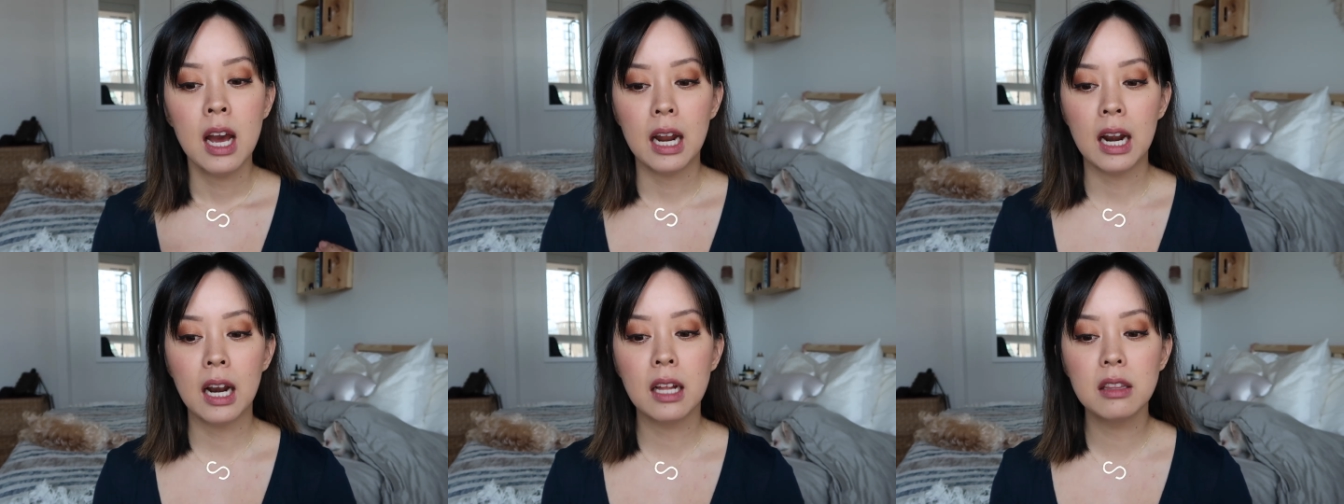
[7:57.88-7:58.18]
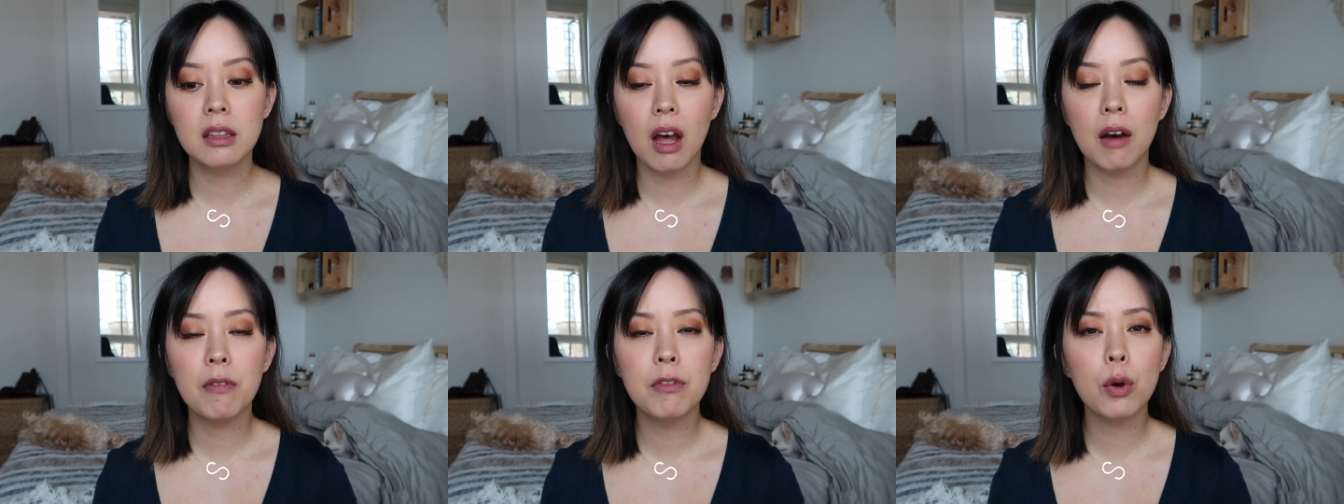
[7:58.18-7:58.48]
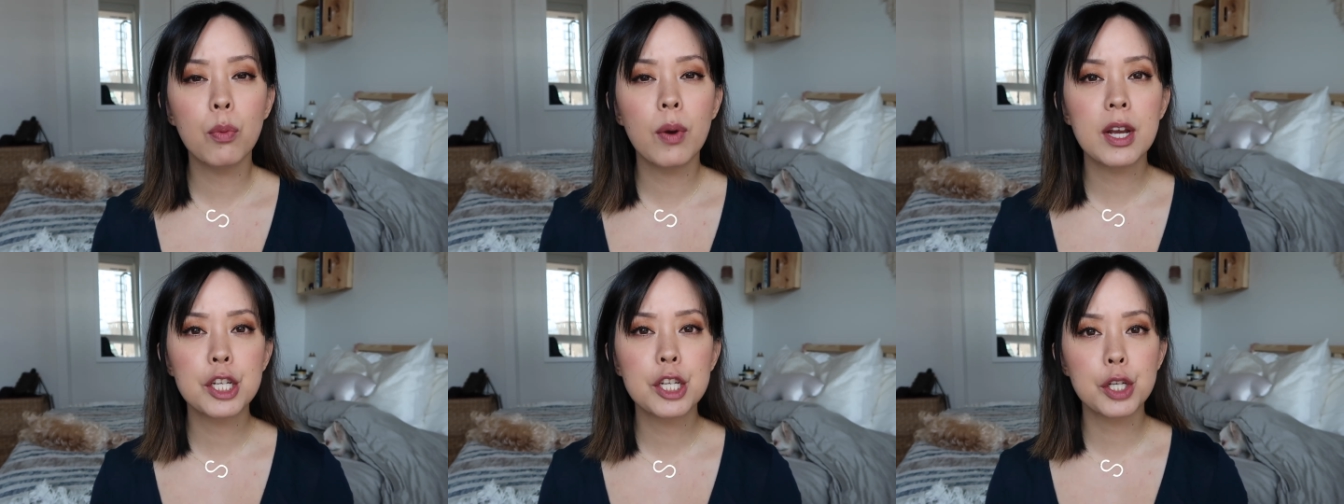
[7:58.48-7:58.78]
And I love
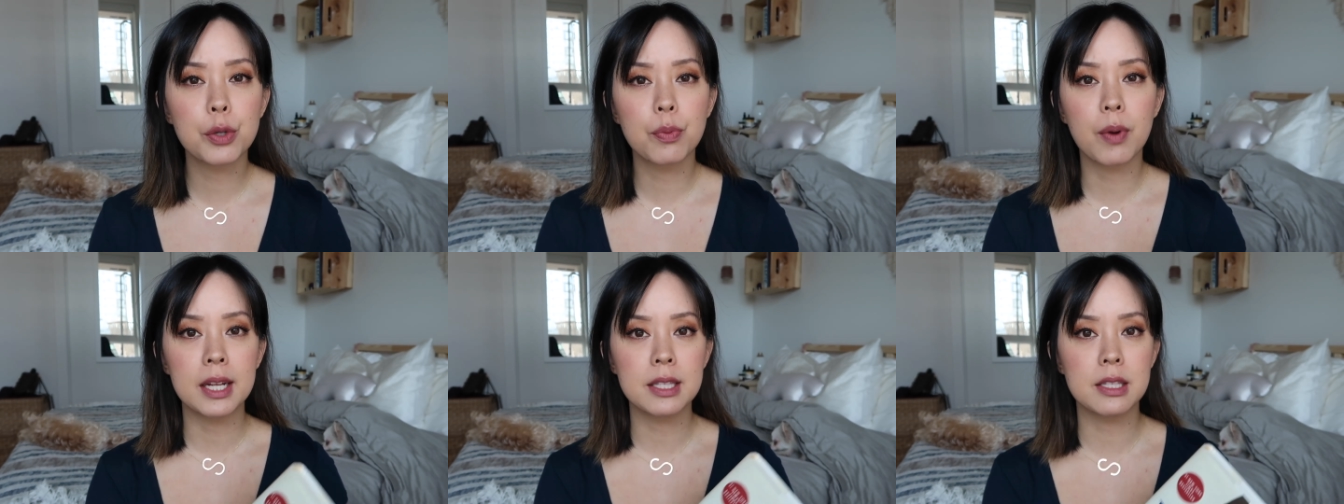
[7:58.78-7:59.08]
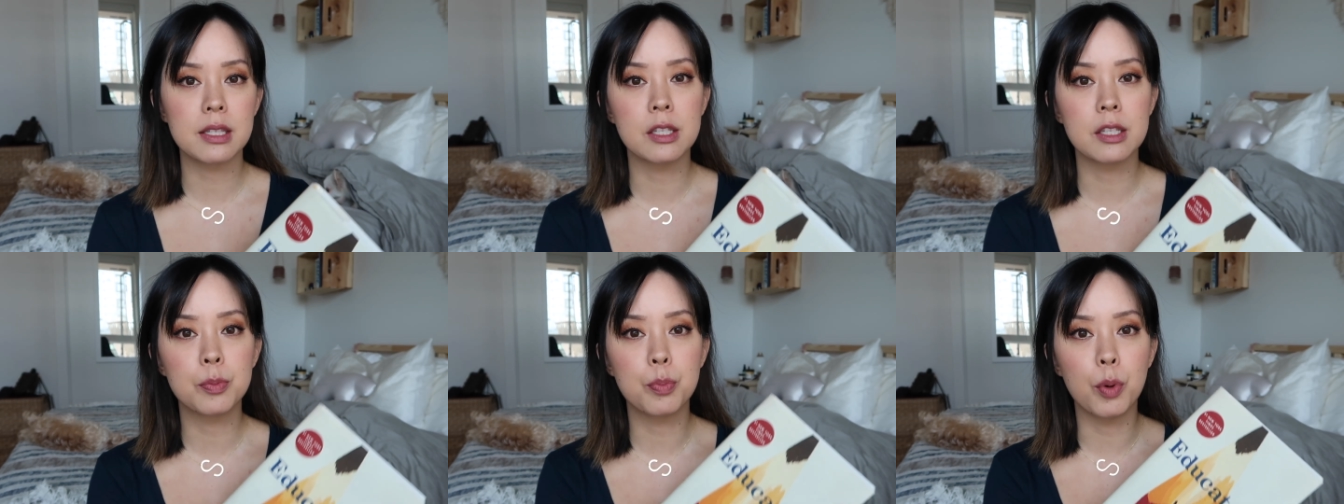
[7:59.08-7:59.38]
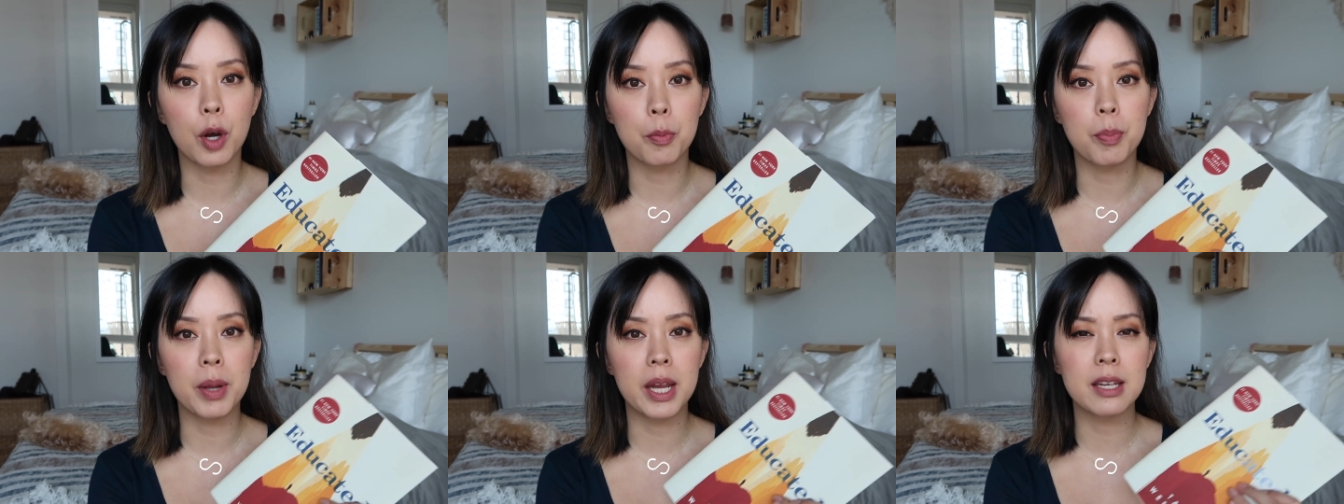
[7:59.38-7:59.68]
the way she writes this
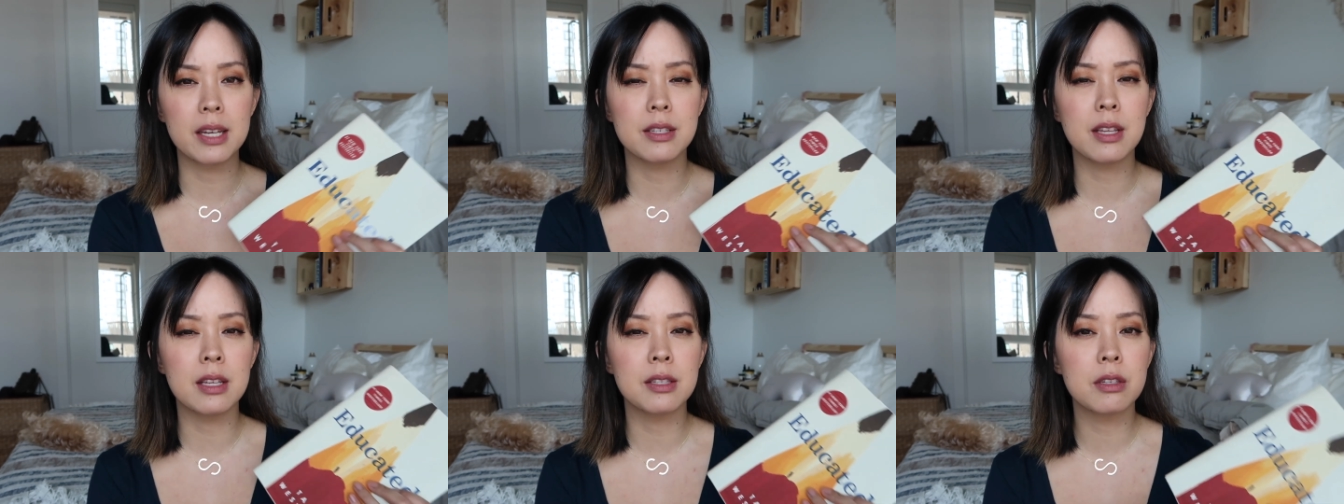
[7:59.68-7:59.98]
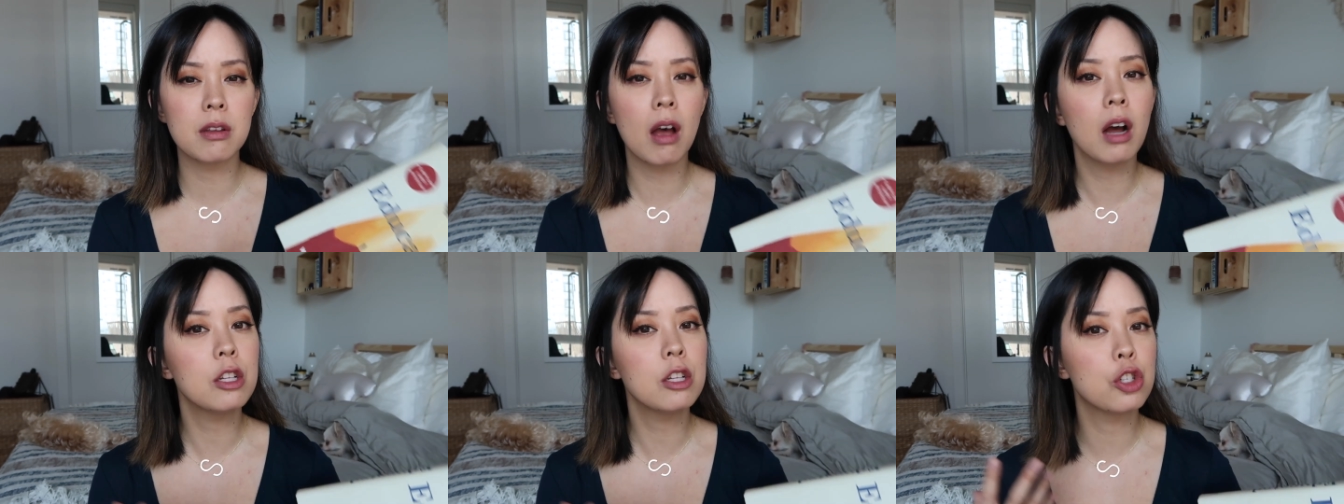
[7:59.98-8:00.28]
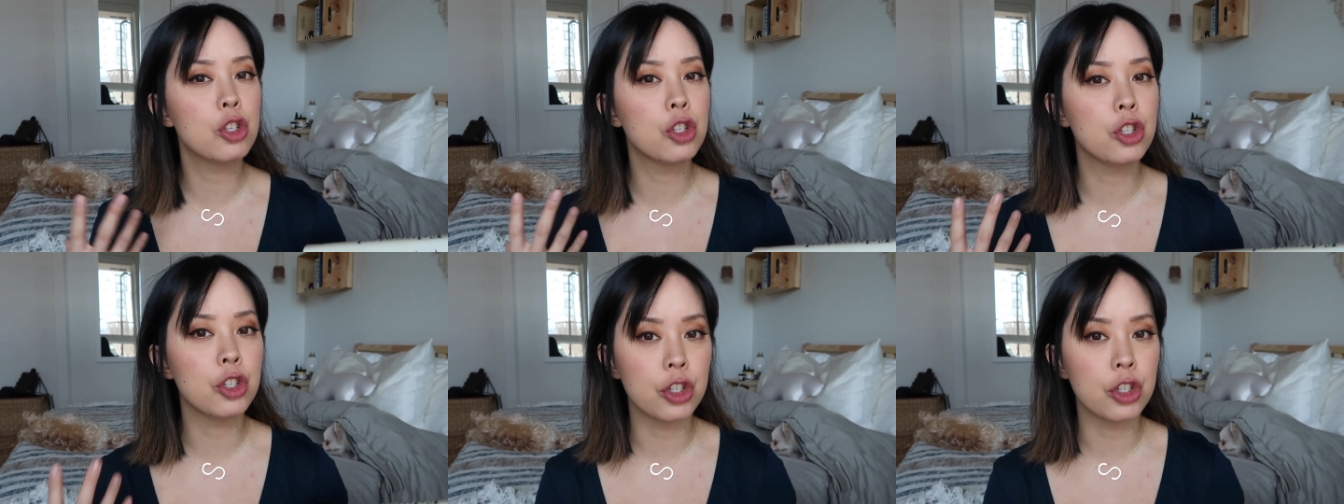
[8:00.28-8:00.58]
book because it's
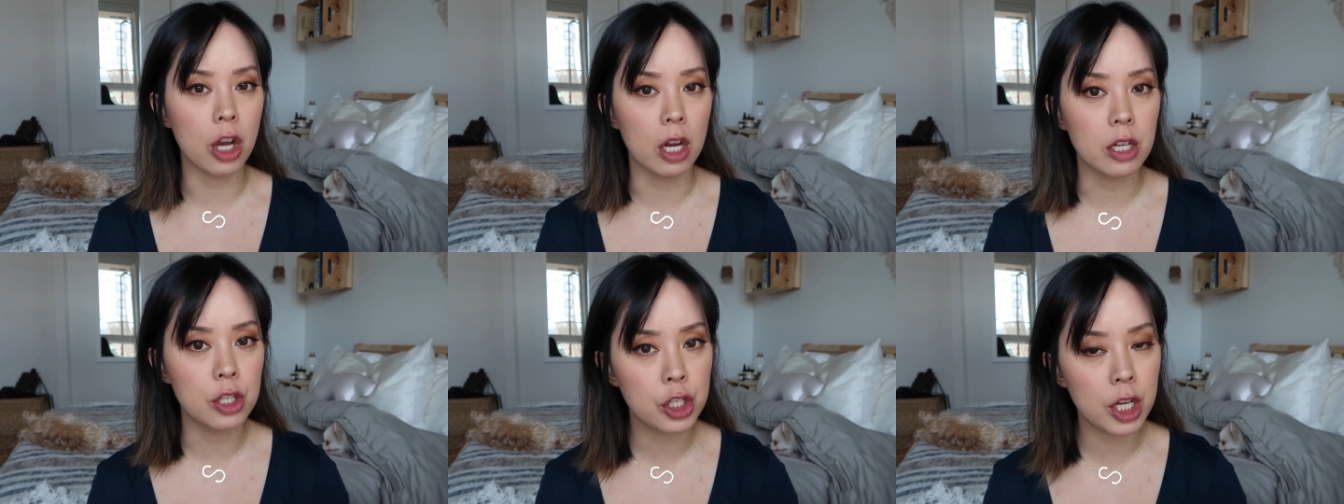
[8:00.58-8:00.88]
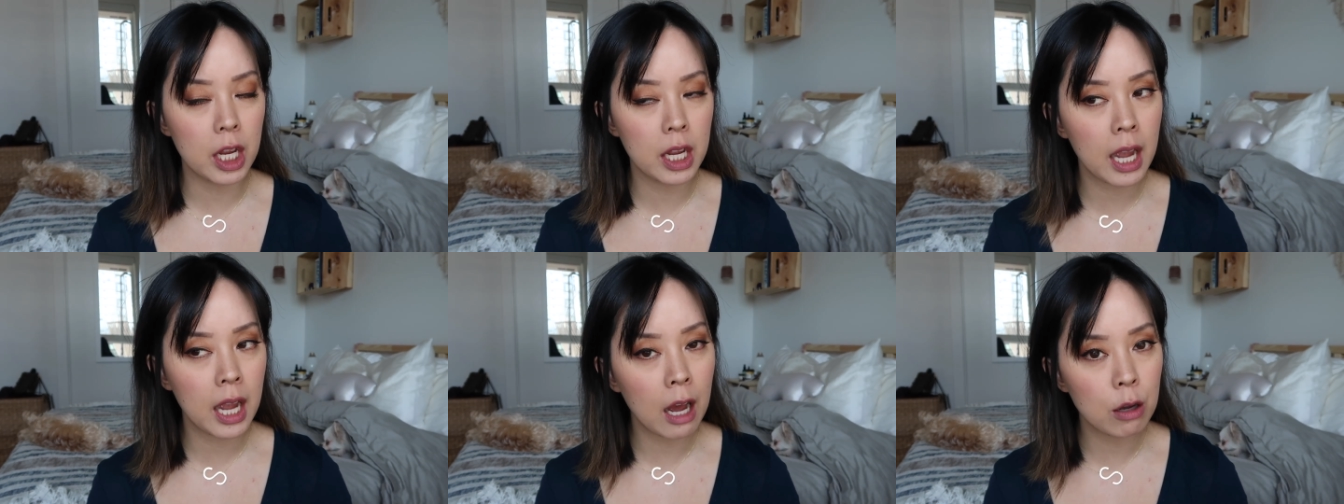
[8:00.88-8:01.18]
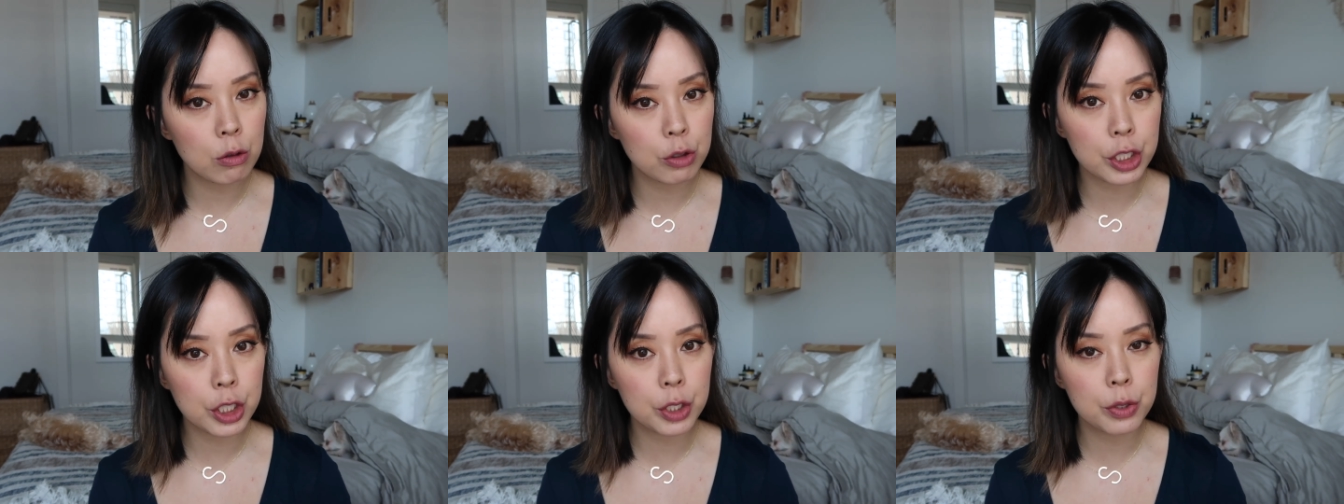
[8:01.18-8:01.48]
not judging
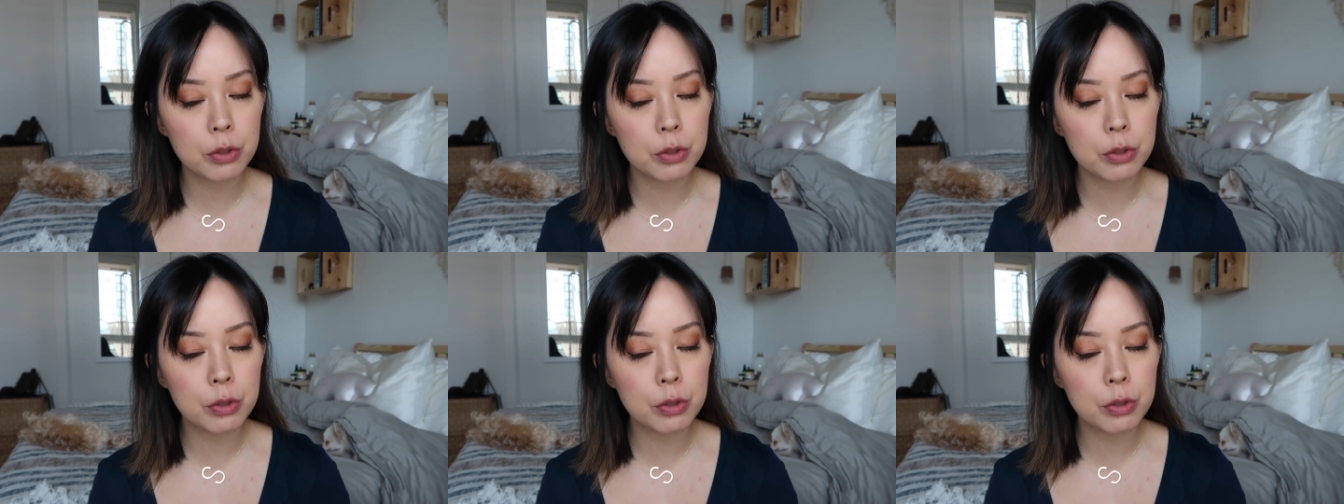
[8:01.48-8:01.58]
how she